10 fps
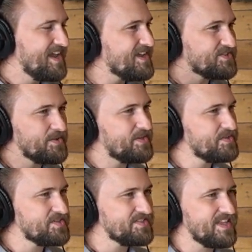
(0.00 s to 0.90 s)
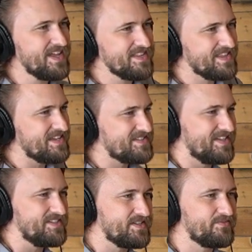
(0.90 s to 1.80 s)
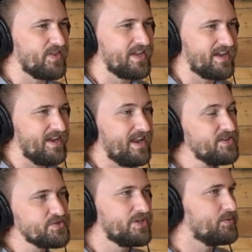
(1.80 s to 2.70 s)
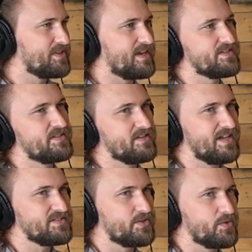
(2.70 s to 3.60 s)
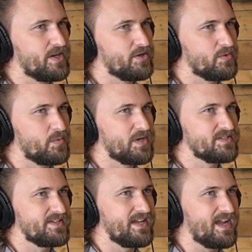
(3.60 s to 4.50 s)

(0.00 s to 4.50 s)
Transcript: so there's just that sense of like, and I struggle with that as a creator, whereas like